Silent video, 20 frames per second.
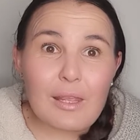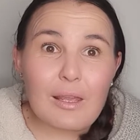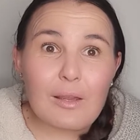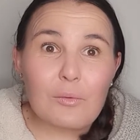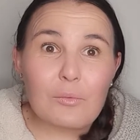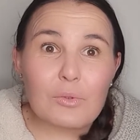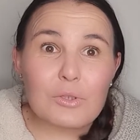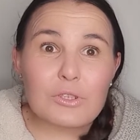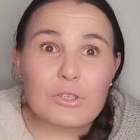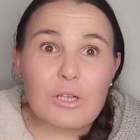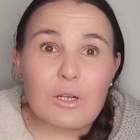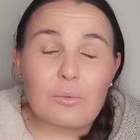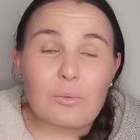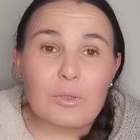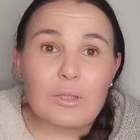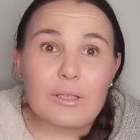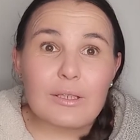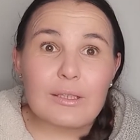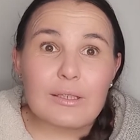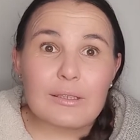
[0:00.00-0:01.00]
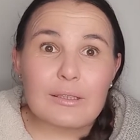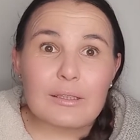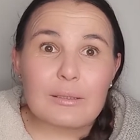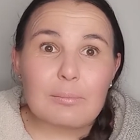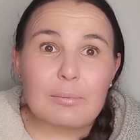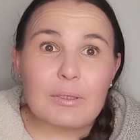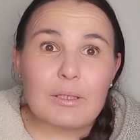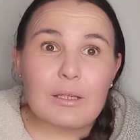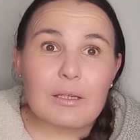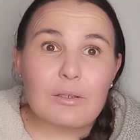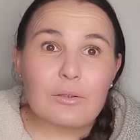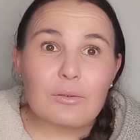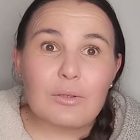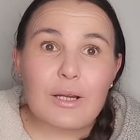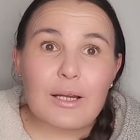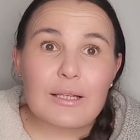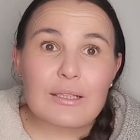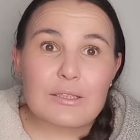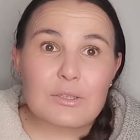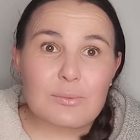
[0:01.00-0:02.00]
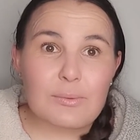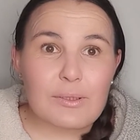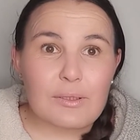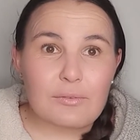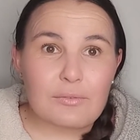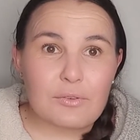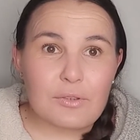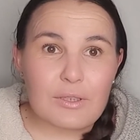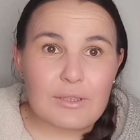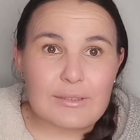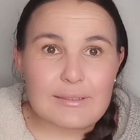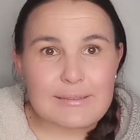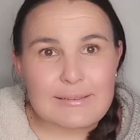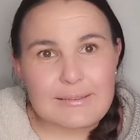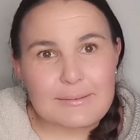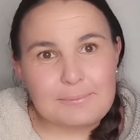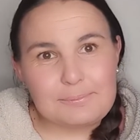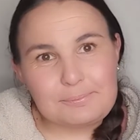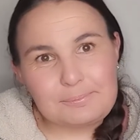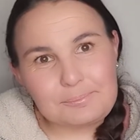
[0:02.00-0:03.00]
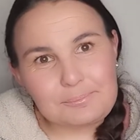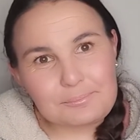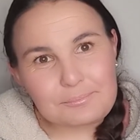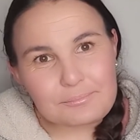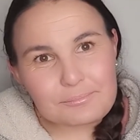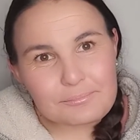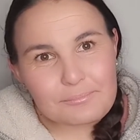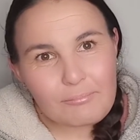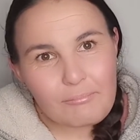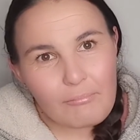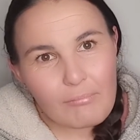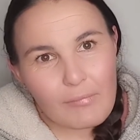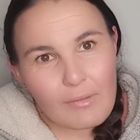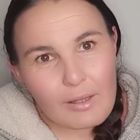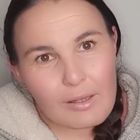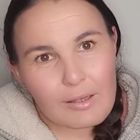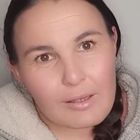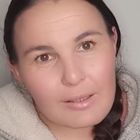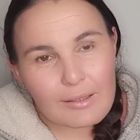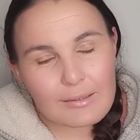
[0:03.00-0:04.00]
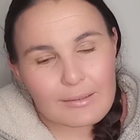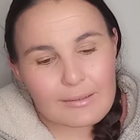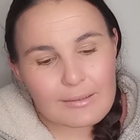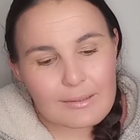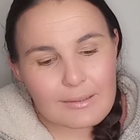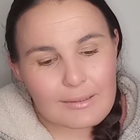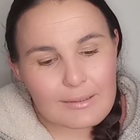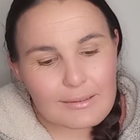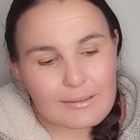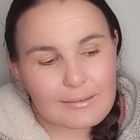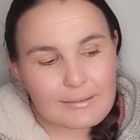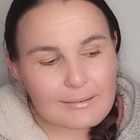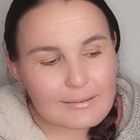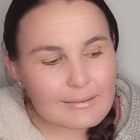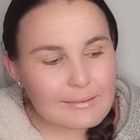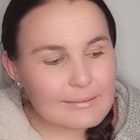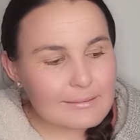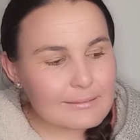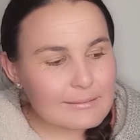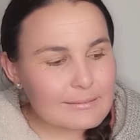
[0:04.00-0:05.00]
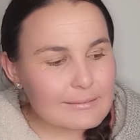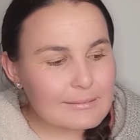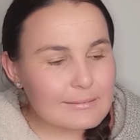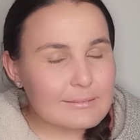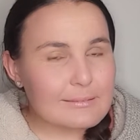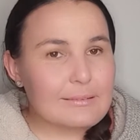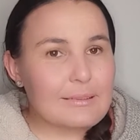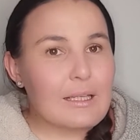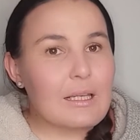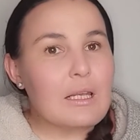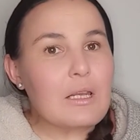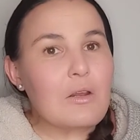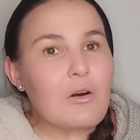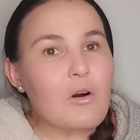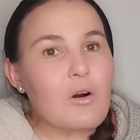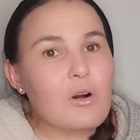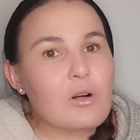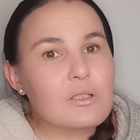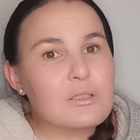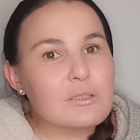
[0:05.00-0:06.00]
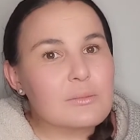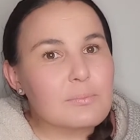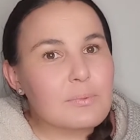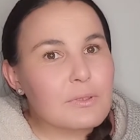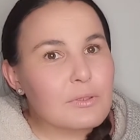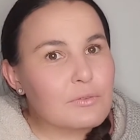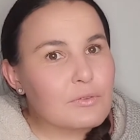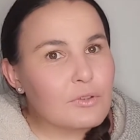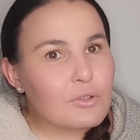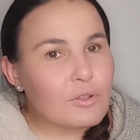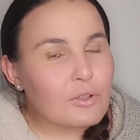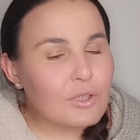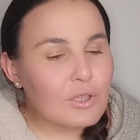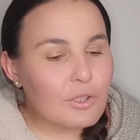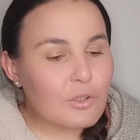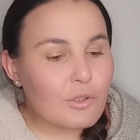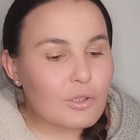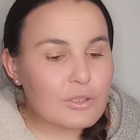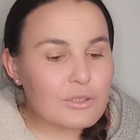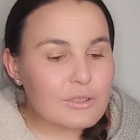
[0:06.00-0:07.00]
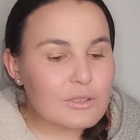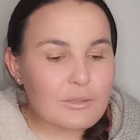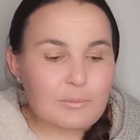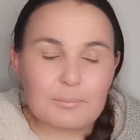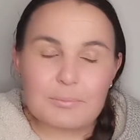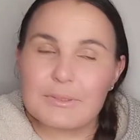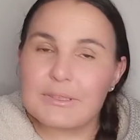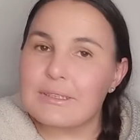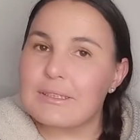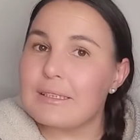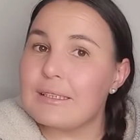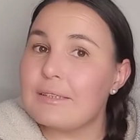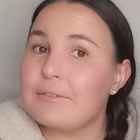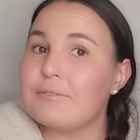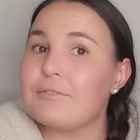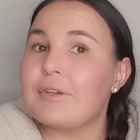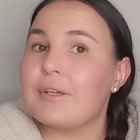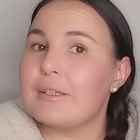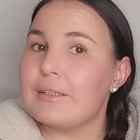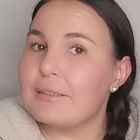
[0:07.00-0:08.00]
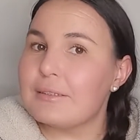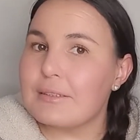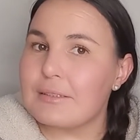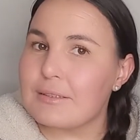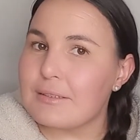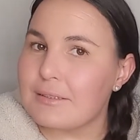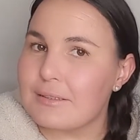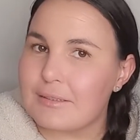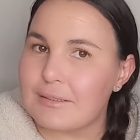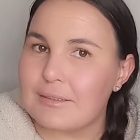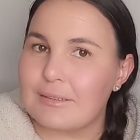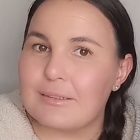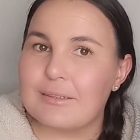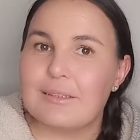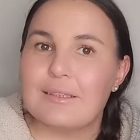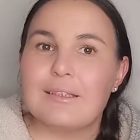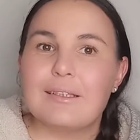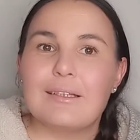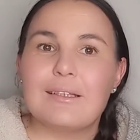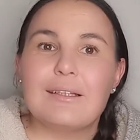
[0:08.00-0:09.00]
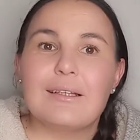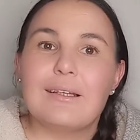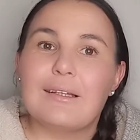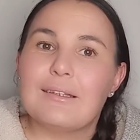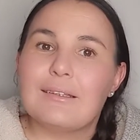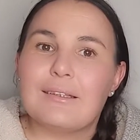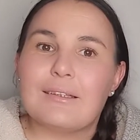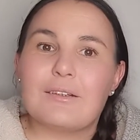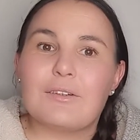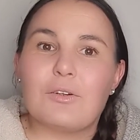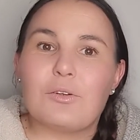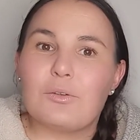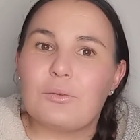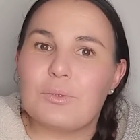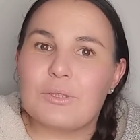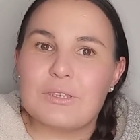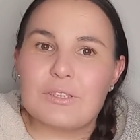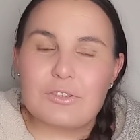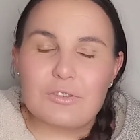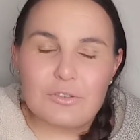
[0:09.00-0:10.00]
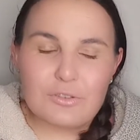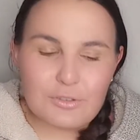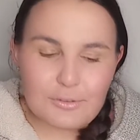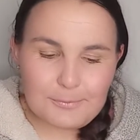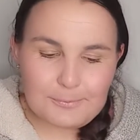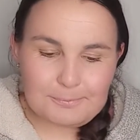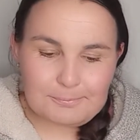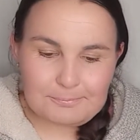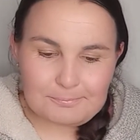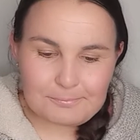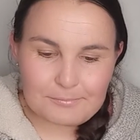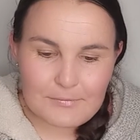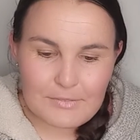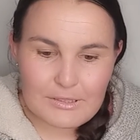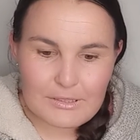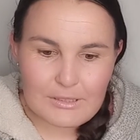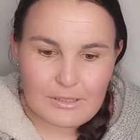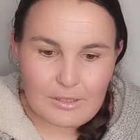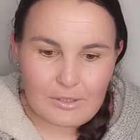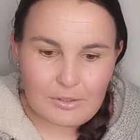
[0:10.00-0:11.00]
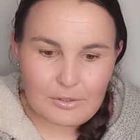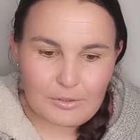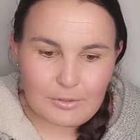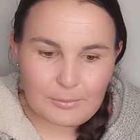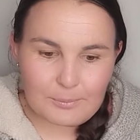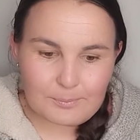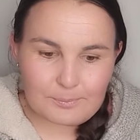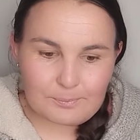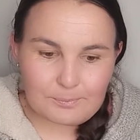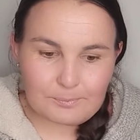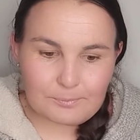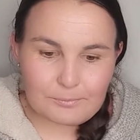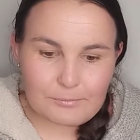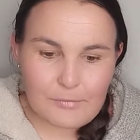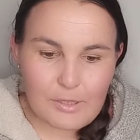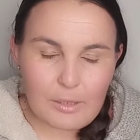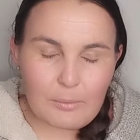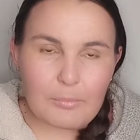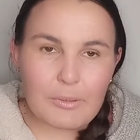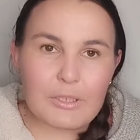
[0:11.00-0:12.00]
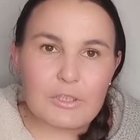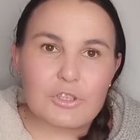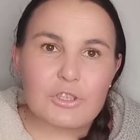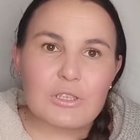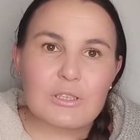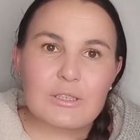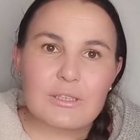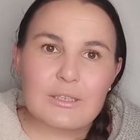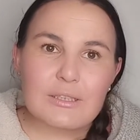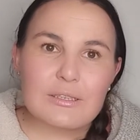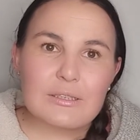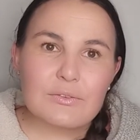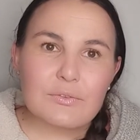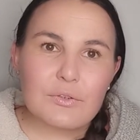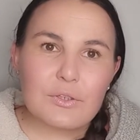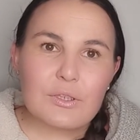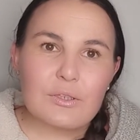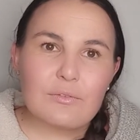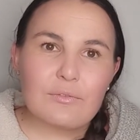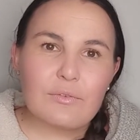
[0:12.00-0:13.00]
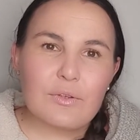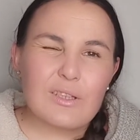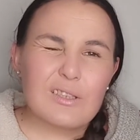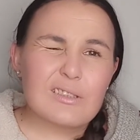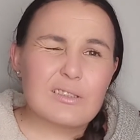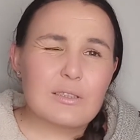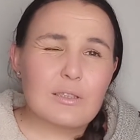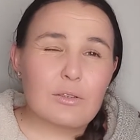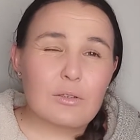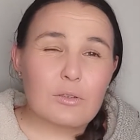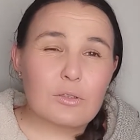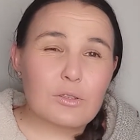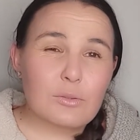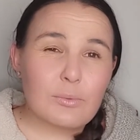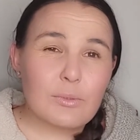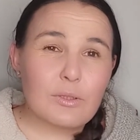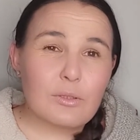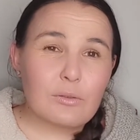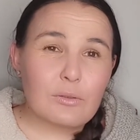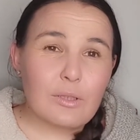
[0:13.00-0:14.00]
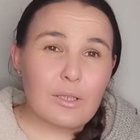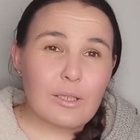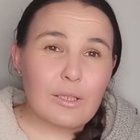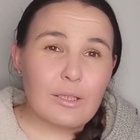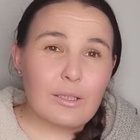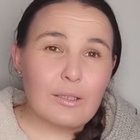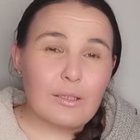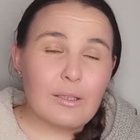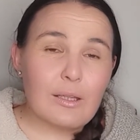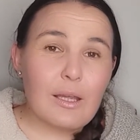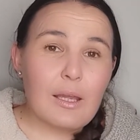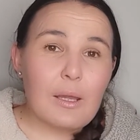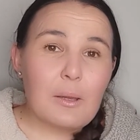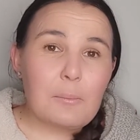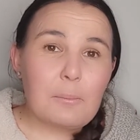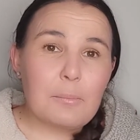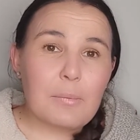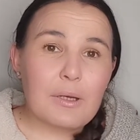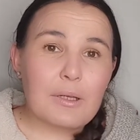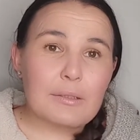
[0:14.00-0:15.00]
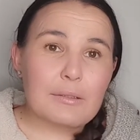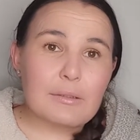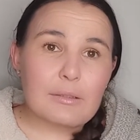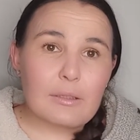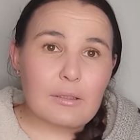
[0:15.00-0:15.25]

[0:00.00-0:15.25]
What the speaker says: which I will link below as well for us. And then the last bit of Yarnie Gossip is the events that I always do. So I mentioned these 3 events last week already, but